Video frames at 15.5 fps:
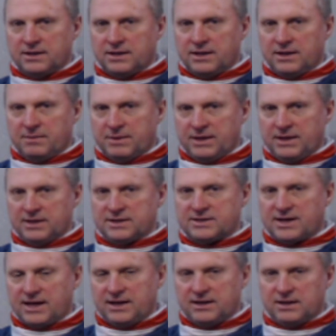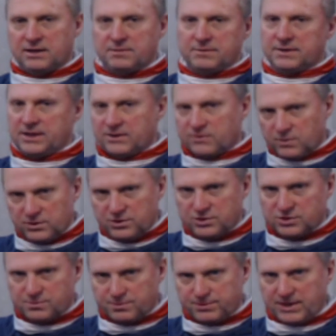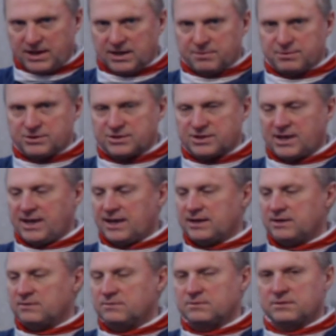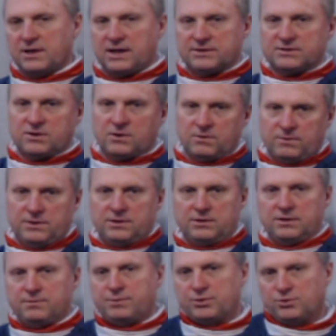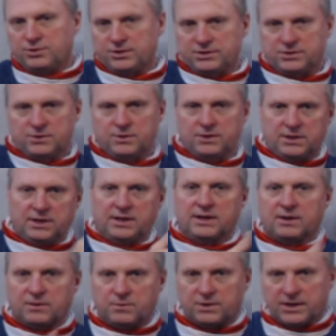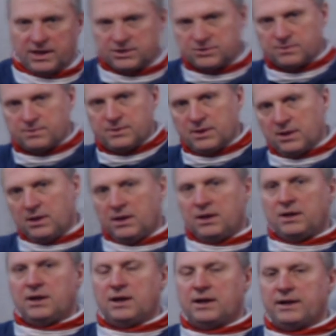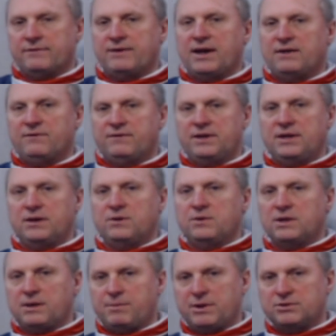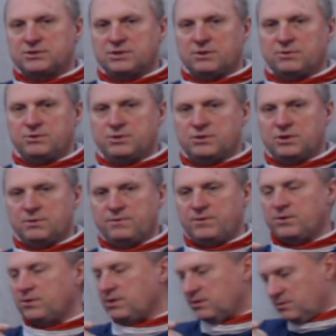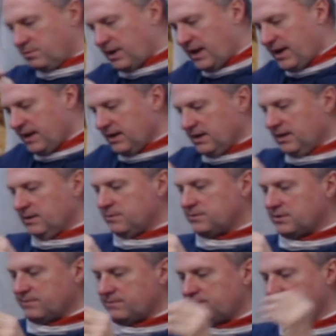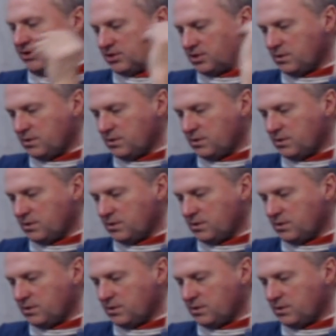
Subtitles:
and begin to tighten up, and that's when you just take up your slack and I start reeling and pull into it, and we'll catch them. I've got a video that I posted on YouTube a few years back, and it was fishing a